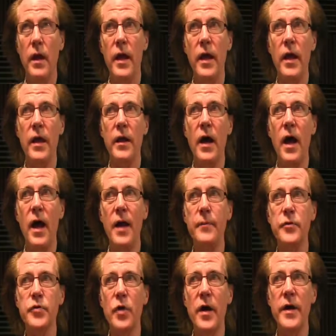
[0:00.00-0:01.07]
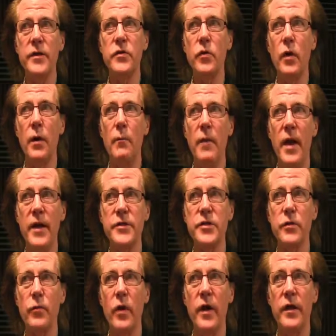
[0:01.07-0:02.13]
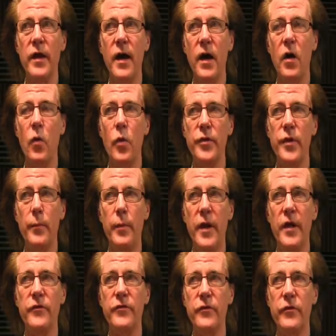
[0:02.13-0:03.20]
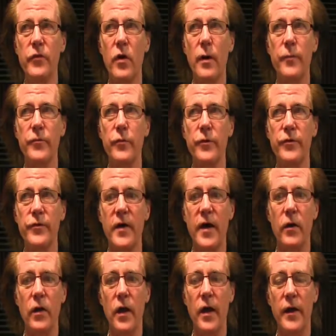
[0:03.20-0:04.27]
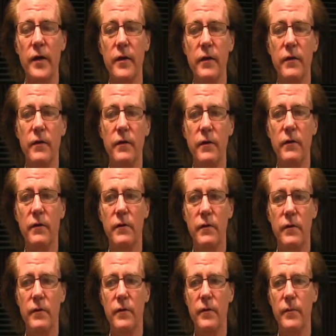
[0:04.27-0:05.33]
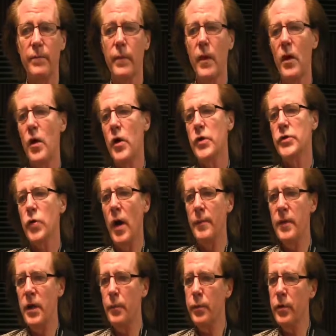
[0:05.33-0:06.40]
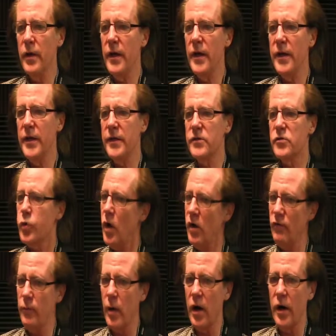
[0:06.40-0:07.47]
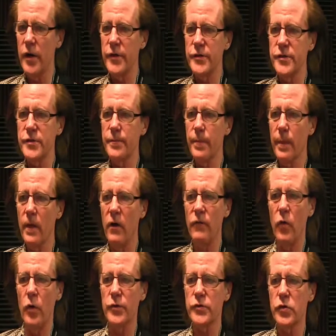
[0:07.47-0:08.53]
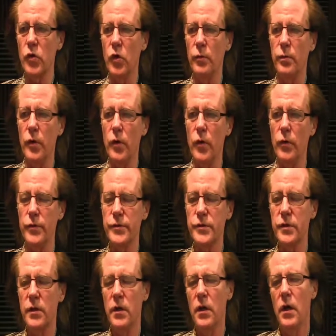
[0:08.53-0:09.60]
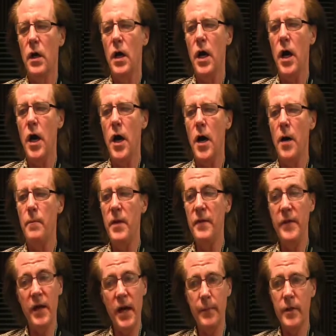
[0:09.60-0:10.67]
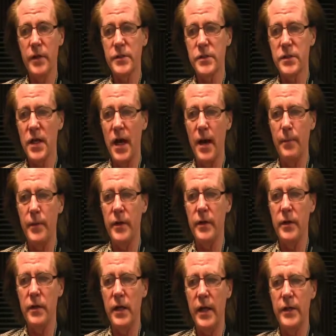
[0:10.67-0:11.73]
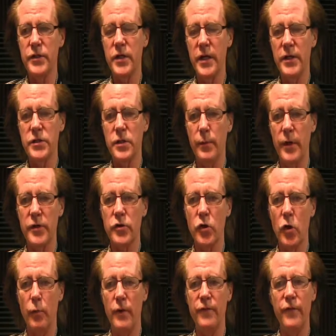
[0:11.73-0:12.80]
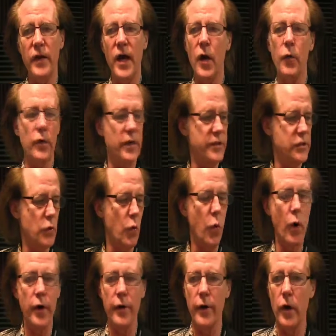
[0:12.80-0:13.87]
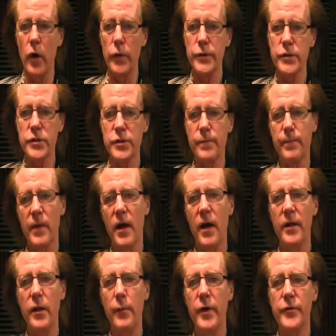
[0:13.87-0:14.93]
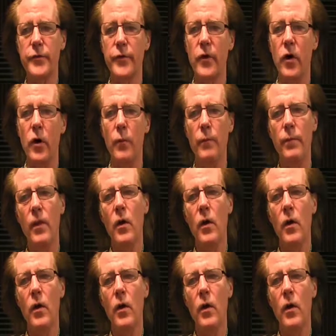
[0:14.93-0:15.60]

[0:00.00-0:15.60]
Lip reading: And I'm trying to imagine right now what the bass and drums would sound like. So I'm going to play 12 bars of old school blues, and then I'm going to stop and change the metronome. But for now, it's quarter notes on the metronome.